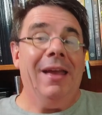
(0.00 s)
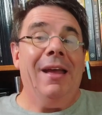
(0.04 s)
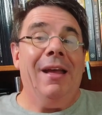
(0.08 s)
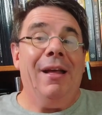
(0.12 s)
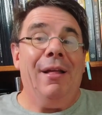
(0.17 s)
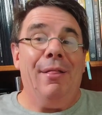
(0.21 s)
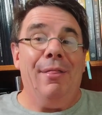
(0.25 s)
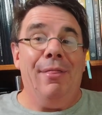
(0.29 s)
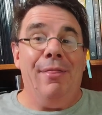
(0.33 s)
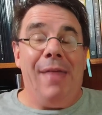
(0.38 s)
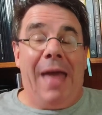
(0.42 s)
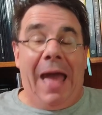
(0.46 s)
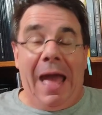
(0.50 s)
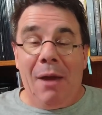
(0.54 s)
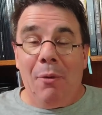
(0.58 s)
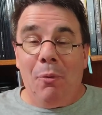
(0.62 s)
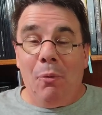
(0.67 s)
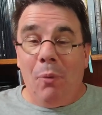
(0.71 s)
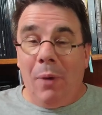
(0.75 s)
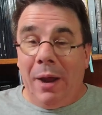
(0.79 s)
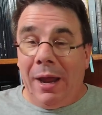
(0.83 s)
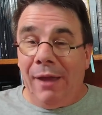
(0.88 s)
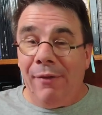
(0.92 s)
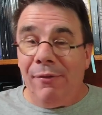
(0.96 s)
That
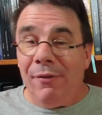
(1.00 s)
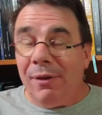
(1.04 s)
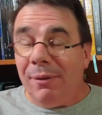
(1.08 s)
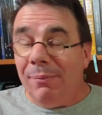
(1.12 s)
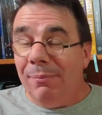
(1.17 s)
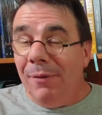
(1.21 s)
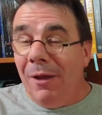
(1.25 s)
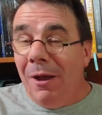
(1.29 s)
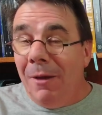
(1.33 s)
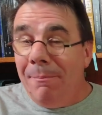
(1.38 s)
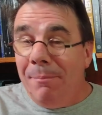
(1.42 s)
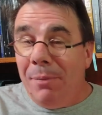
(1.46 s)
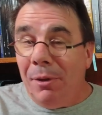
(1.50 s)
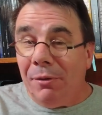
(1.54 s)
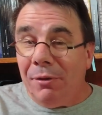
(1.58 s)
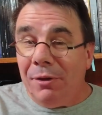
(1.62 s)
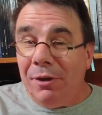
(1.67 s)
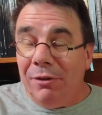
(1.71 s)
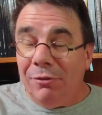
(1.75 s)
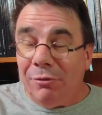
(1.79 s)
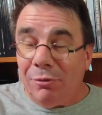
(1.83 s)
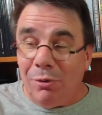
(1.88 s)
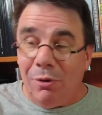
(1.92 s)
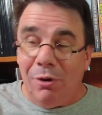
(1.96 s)
way, the
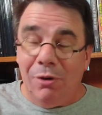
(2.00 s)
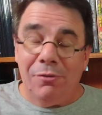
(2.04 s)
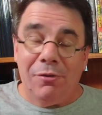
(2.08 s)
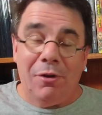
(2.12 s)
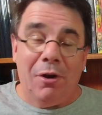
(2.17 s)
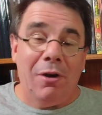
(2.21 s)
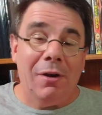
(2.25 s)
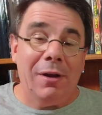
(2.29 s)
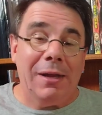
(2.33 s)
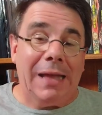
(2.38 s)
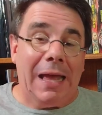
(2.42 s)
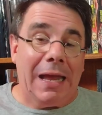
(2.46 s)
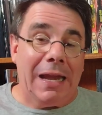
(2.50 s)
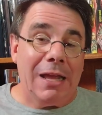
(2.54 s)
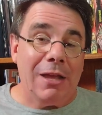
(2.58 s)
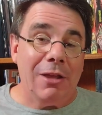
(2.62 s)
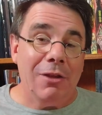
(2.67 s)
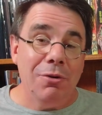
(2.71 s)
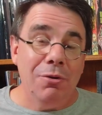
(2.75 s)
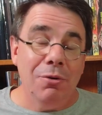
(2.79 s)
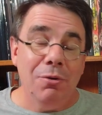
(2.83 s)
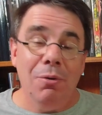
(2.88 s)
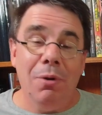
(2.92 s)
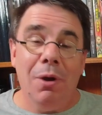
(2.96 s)
ability scores are getting
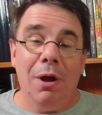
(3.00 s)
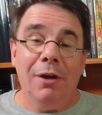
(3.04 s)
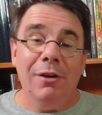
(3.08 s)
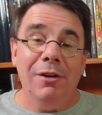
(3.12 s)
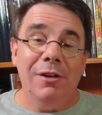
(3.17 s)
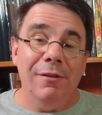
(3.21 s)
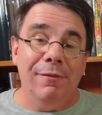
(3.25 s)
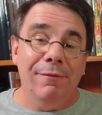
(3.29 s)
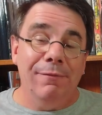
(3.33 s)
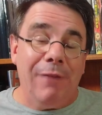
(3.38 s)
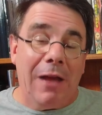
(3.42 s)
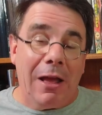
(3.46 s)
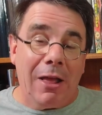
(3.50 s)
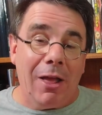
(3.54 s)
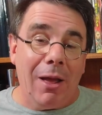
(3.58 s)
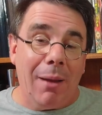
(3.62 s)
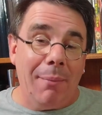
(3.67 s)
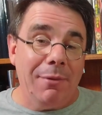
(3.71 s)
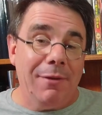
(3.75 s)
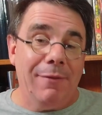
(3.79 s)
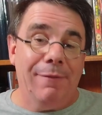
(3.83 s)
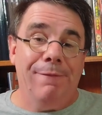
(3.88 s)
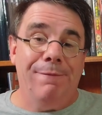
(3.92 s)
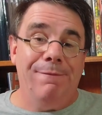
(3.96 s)
you
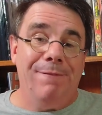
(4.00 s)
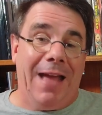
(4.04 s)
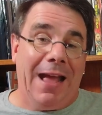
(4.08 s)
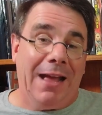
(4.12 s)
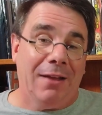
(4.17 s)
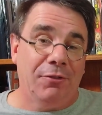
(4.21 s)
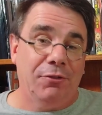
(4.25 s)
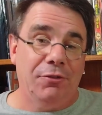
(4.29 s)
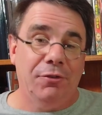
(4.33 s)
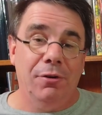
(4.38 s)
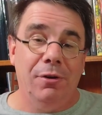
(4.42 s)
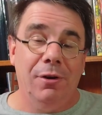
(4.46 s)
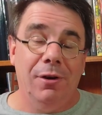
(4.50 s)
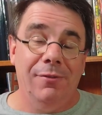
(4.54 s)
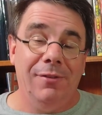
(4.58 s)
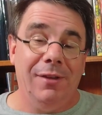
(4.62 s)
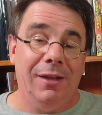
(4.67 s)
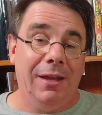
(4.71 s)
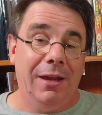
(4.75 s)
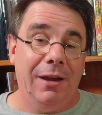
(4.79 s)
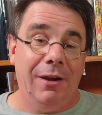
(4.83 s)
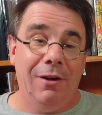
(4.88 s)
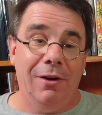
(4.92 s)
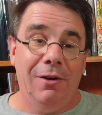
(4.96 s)
developed faster as a
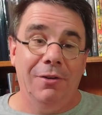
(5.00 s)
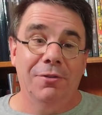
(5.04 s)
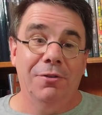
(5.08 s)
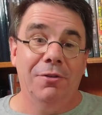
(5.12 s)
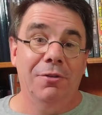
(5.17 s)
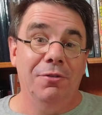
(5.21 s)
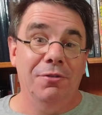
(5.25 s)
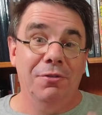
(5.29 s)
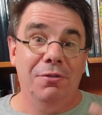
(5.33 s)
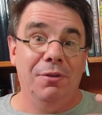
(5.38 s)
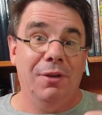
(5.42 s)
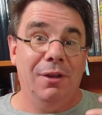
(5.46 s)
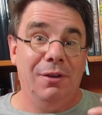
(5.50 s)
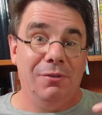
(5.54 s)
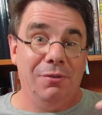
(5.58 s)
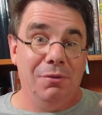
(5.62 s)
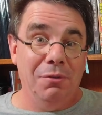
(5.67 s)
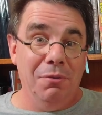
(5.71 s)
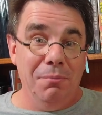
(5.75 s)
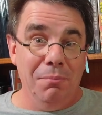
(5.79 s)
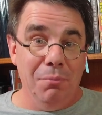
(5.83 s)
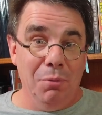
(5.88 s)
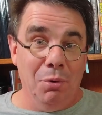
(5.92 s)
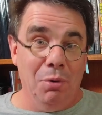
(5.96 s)
character to get
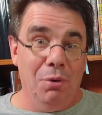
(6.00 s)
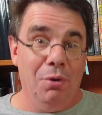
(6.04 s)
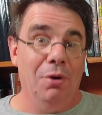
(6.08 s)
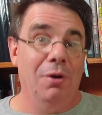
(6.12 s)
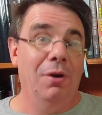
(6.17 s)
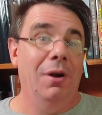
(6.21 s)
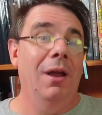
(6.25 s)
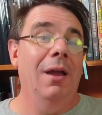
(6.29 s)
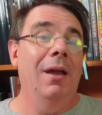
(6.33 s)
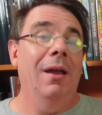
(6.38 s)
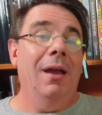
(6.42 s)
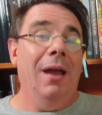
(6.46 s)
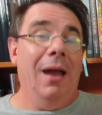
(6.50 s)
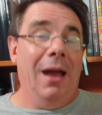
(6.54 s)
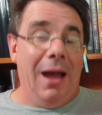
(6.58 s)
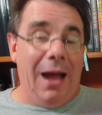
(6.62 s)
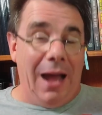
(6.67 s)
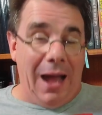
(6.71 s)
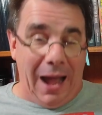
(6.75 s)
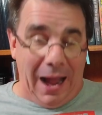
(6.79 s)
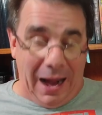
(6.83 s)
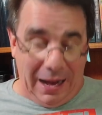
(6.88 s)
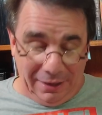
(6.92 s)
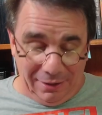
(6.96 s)
to more
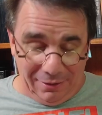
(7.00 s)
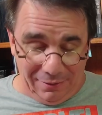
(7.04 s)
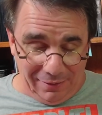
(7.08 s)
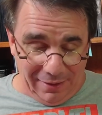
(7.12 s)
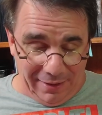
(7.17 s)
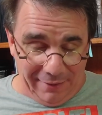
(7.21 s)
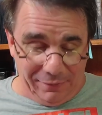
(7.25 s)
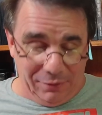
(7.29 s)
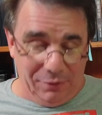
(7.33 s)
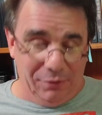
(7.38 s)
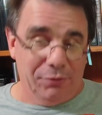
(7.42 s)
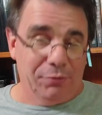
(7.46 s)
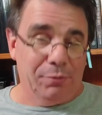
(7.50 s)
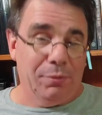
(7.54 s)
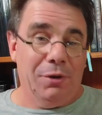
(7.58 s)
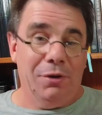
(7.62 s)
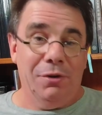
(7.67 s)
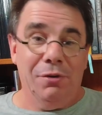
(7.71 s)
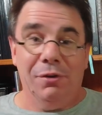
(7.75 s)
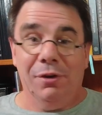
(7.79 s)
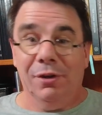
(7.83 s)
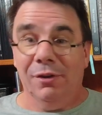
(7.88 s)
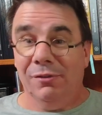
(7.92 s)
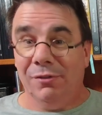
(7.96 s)
higher levels where
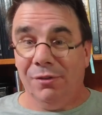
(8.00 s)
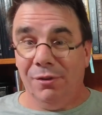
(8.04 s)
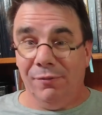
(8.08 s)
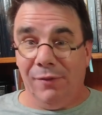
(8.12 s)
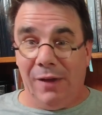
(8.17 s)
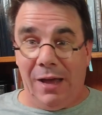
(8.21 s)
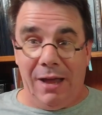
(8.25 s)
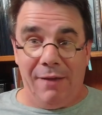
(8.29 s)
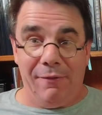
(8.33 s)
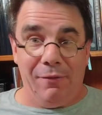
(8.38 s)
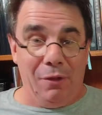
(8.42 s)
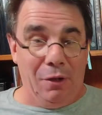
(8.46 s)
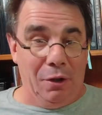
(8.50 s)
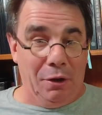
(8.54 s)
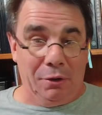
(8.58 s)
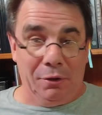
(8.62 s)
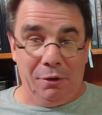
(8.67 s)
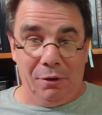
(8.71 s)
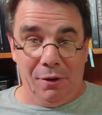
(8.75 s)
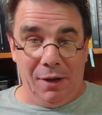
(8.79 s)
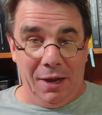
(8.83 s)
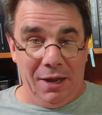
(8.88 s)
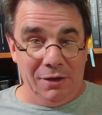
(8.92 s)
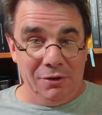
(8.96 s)
you can survive
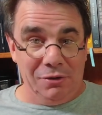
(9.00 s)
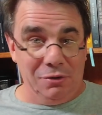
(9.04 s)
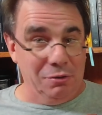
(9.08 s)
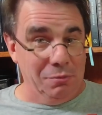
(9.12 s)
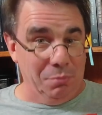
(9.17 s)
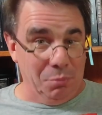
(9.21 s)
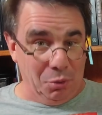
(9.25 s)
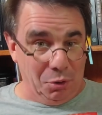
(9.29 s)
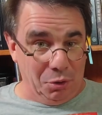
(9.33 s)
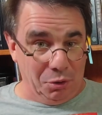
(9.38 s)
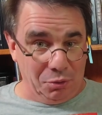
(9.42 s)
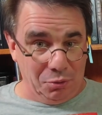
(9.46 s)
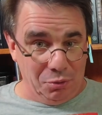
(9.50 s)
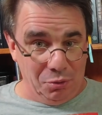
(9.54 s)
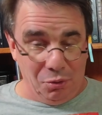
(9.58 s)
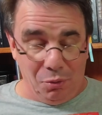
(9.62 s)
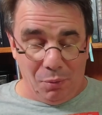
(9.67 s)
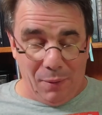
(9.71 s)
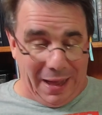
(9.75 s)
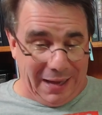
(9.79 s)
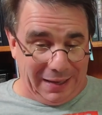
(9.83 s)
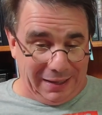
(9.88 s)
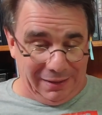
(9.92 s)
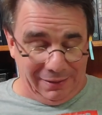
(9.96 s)
longer and do more cool,
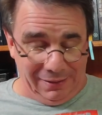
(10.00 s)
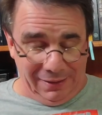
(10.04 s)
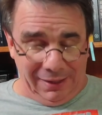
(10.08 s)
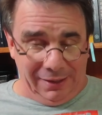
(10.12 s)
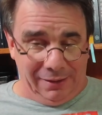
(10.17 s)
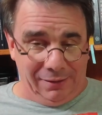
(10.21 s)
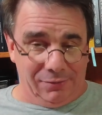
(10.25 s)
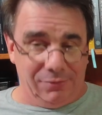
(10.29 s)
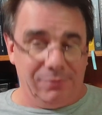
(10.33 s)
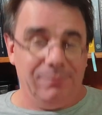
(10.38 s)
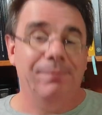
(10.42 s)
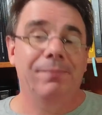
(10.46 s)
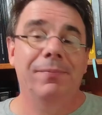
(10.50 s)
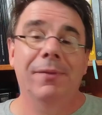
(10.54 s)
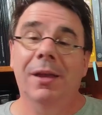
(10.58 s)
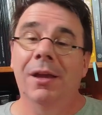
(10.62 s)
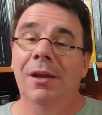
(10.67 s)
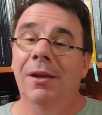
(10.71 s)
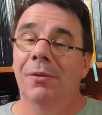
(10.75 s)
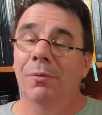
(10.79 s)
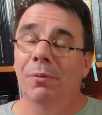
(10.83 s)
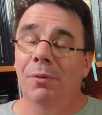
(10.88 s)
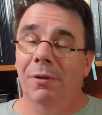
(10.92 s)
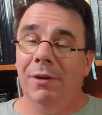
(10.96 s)
wacky things.
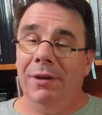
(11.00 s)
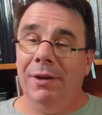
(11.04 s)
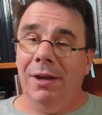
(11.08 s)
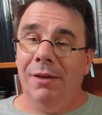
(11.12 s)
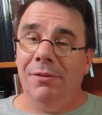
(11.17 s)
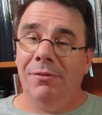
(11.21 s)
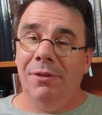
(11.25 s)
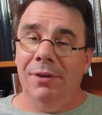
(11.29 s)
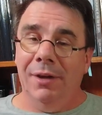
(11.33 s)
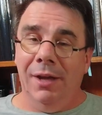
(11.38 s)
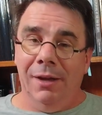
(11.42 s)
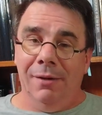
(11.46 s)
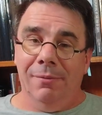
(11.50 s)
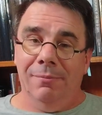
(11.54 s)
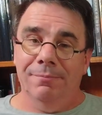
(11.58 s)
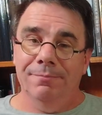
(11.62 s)
Really nicely done.